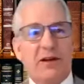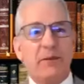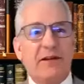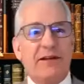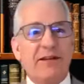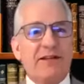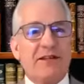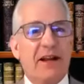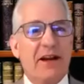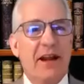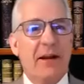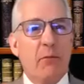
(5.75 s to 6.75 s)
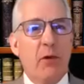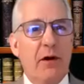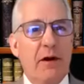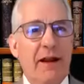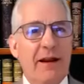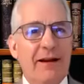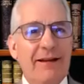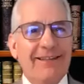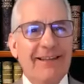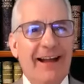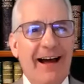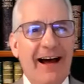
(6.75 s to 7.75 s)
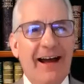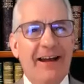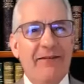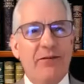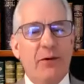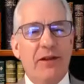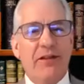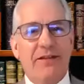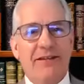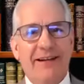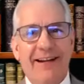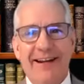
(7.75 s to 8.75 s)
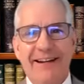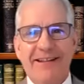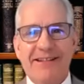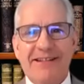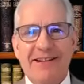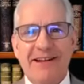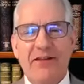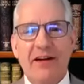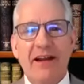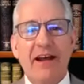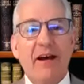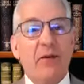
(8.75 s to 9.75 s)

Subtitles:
Welcome into Sunday Morning Live with Tanae and Stephen.